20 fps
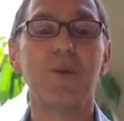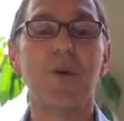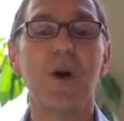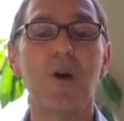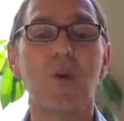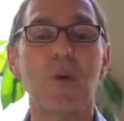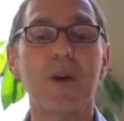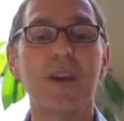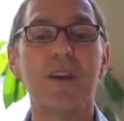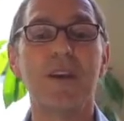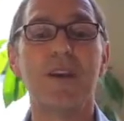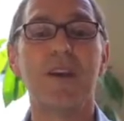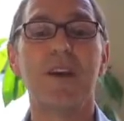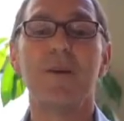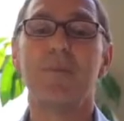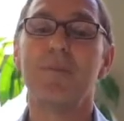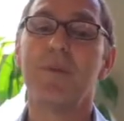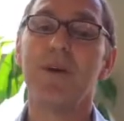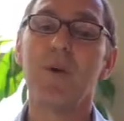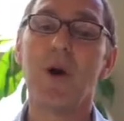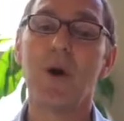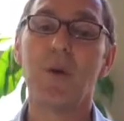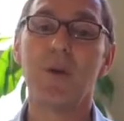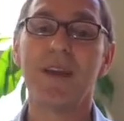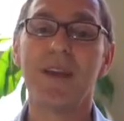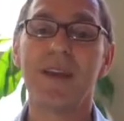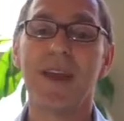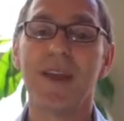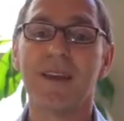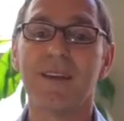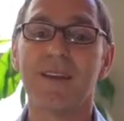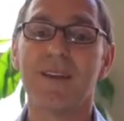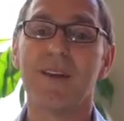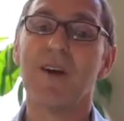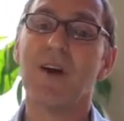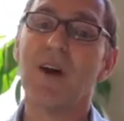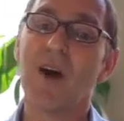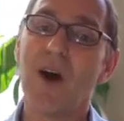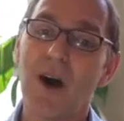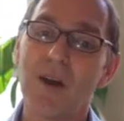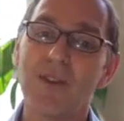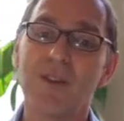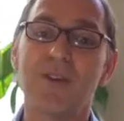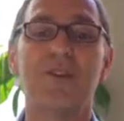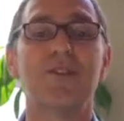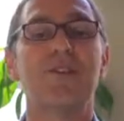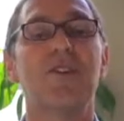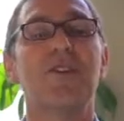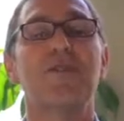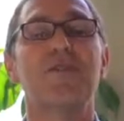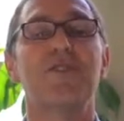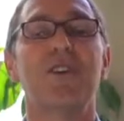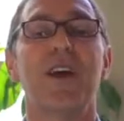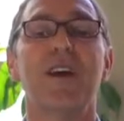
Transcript: Be Well Week, Be Well Weekend on the Reserve